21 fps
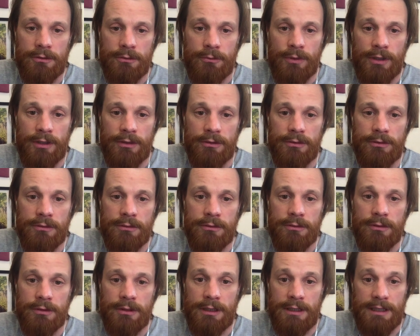
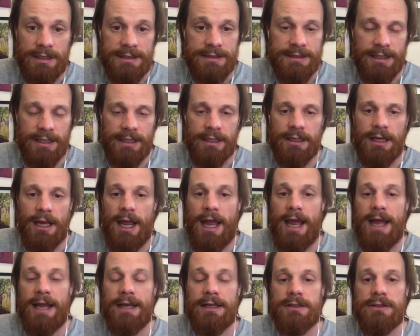we're listening,
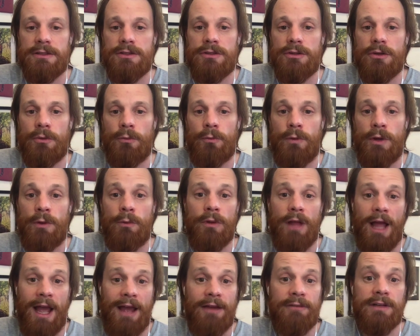and we
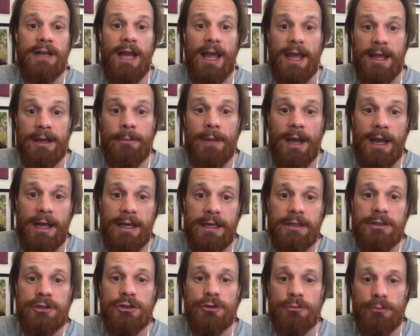will have an
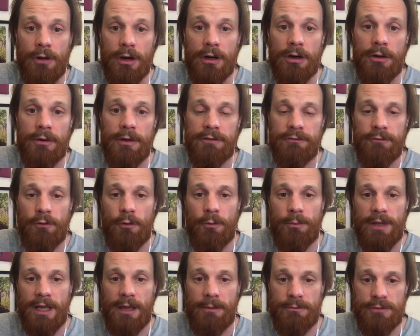AMA tomorrow at 4
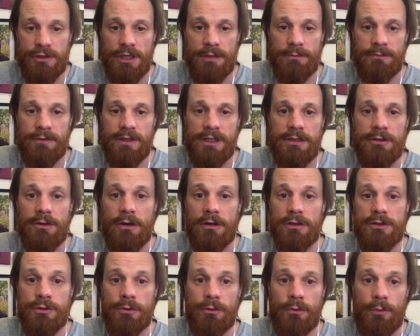p.m. GMT to
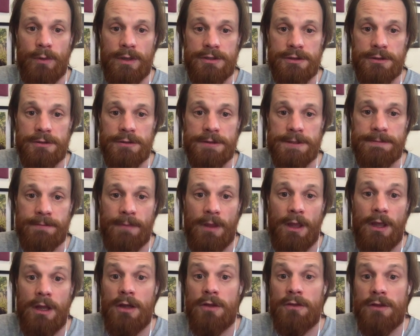answer all questions.
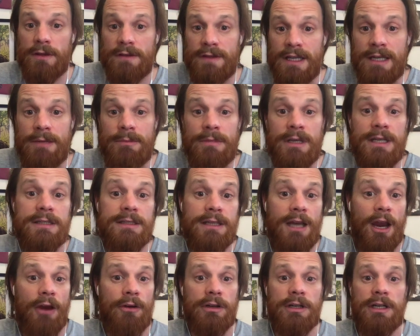The team is
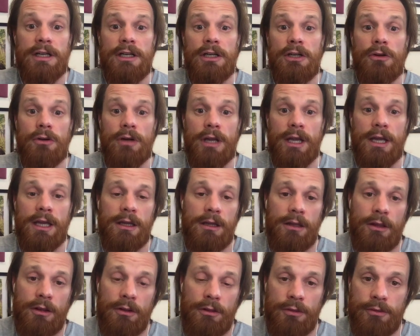currently looking
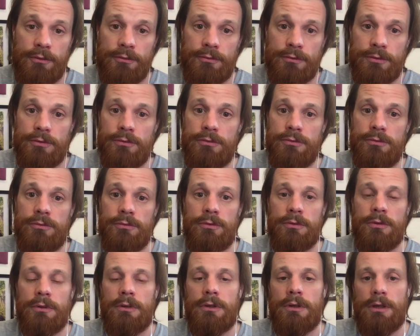through
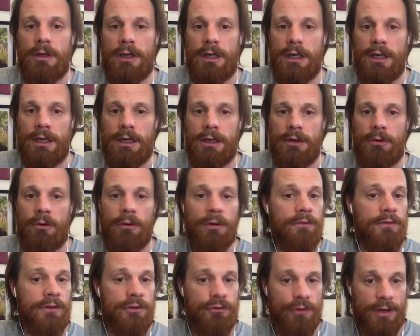all
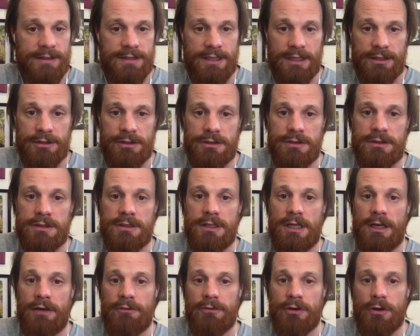of the transactions
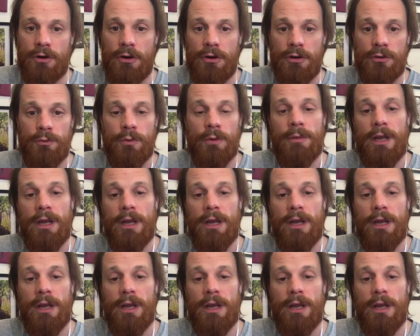that have occurred.